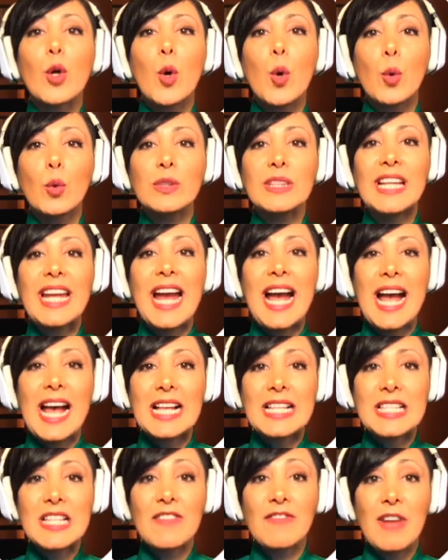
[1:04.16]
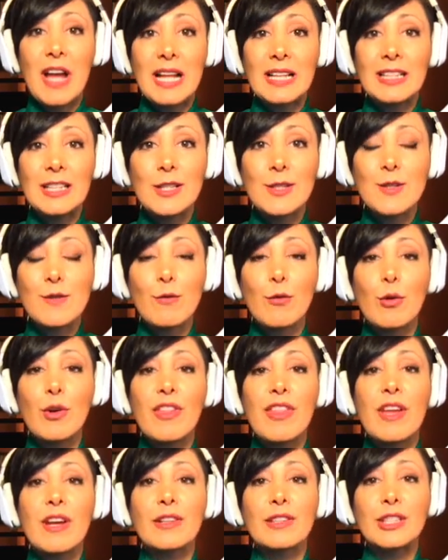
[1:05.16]
only has the values for
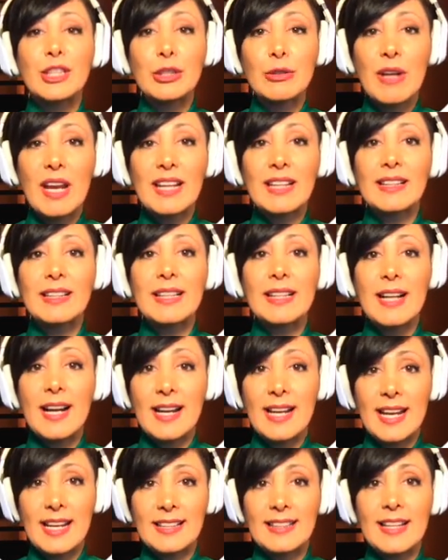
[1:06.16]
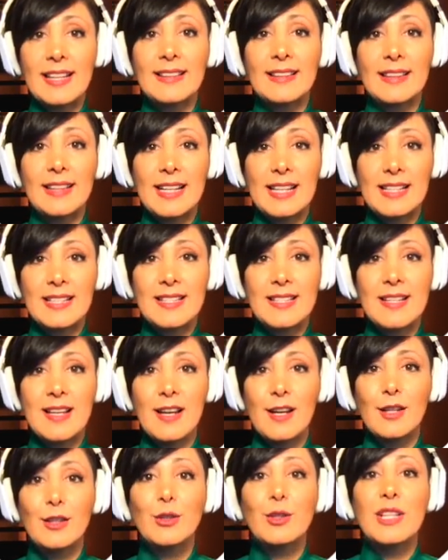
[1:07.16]
their directly connected links
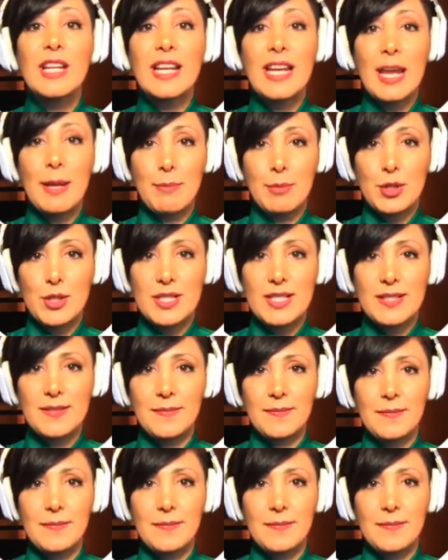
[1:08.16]
to the neighbors.